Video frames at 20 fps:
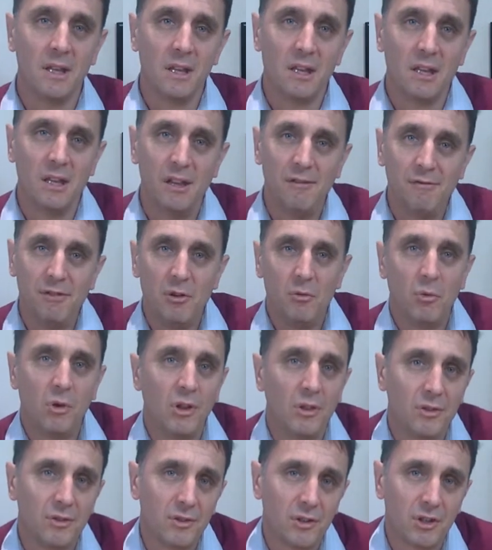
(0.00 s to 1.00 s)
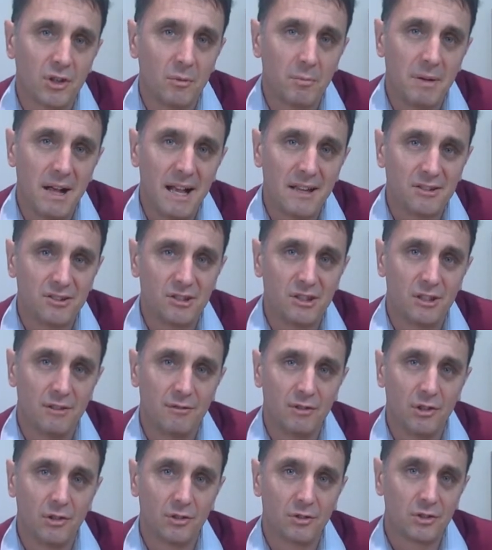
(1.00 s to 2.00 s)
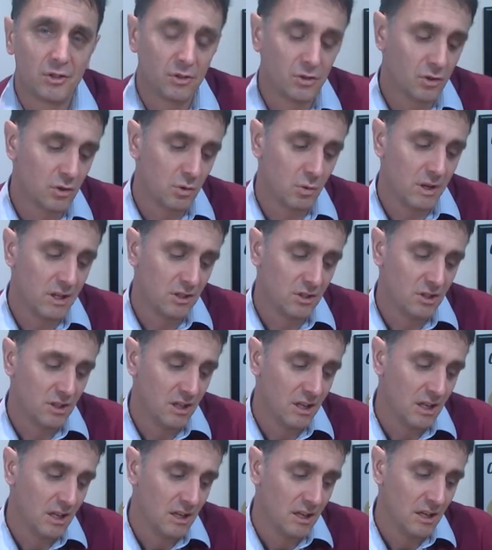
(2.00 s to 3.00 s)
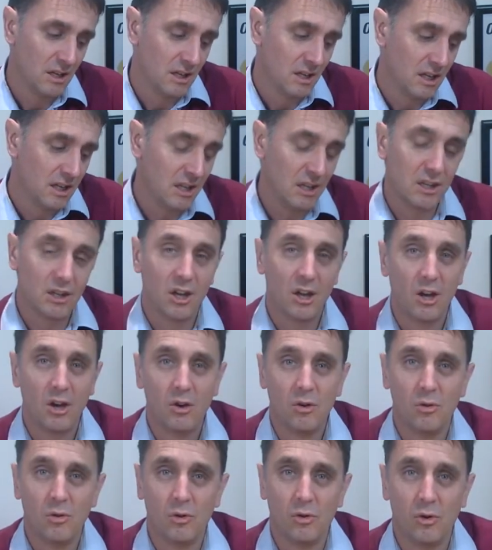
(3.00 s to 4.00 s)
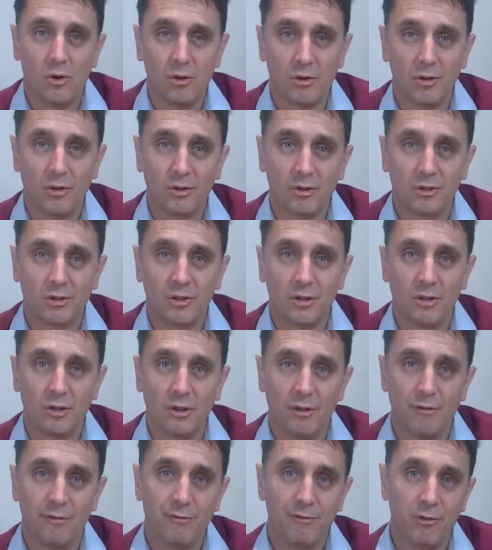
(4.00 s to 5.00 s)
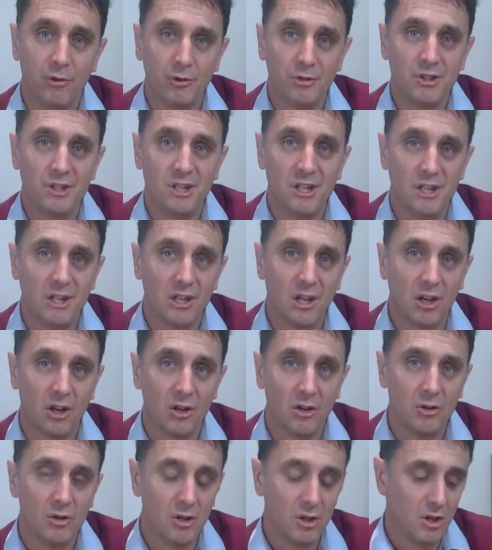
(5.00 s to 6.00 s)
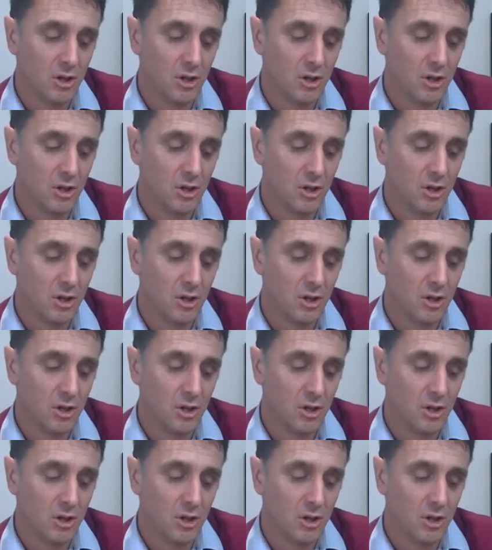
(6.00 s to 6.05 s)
If you want the capacity of an Octagon 20 Eco or an Octagon 40 Eco,